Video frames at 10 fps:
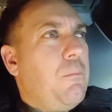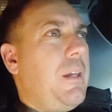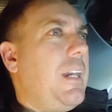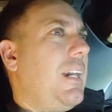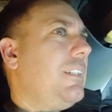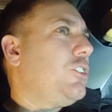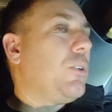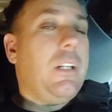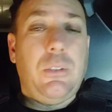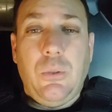Man,
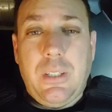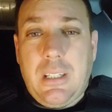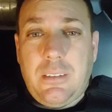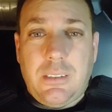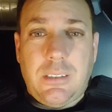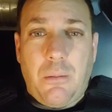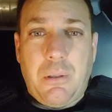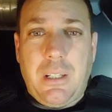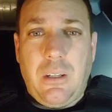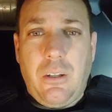try doing that to
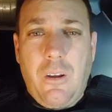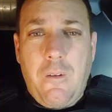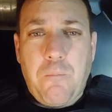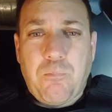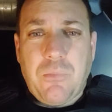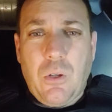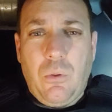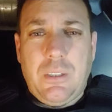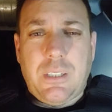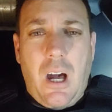somebody
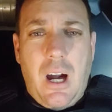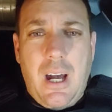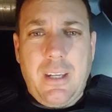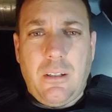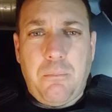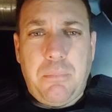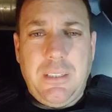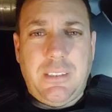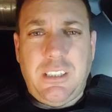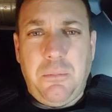who is high on
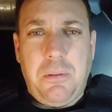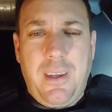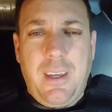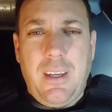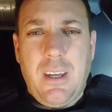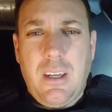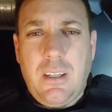PCP,